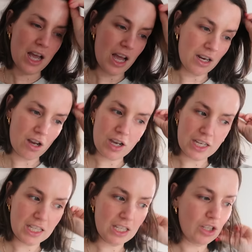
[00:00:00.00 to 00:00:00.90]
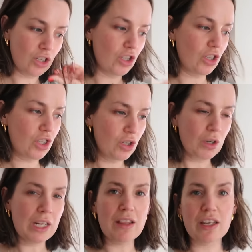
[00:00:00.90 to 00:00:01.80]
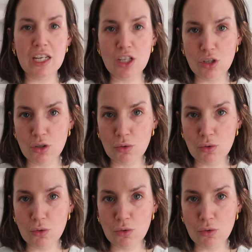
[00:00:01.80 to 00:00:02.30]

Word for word: and I need to just get the kitchen